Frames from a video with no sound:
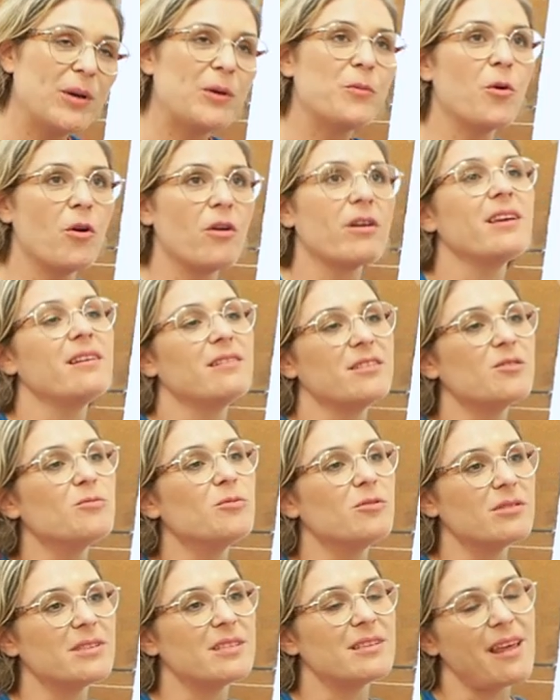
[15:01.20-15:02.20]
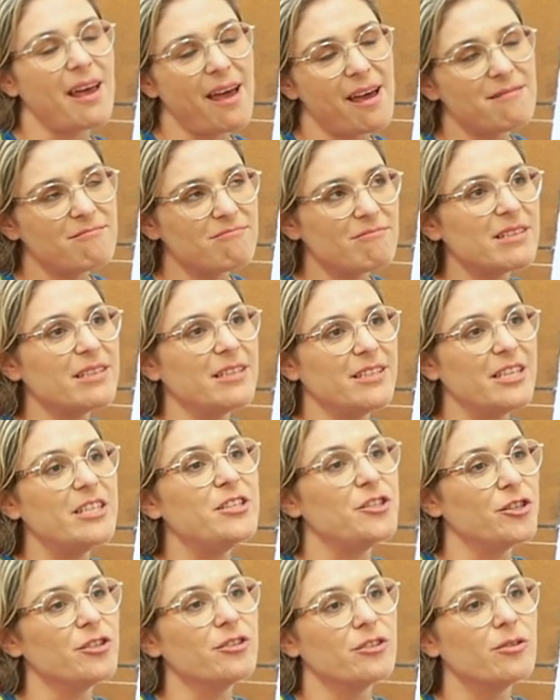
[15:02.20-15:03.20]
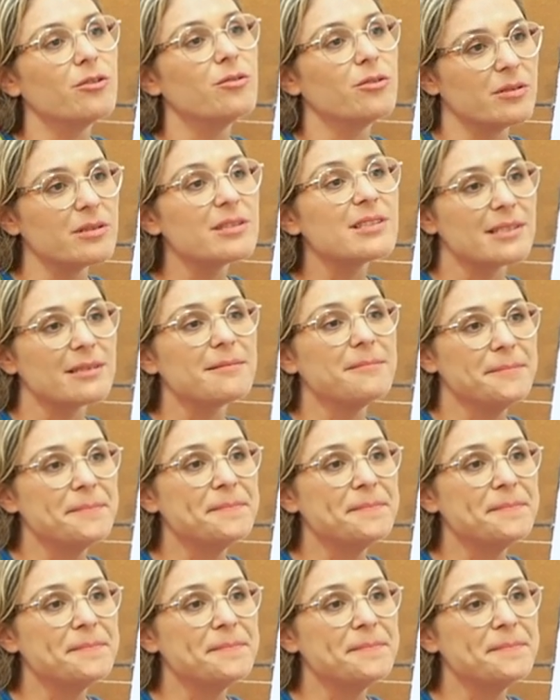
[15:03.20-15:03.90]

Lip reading: be working towards that in due course.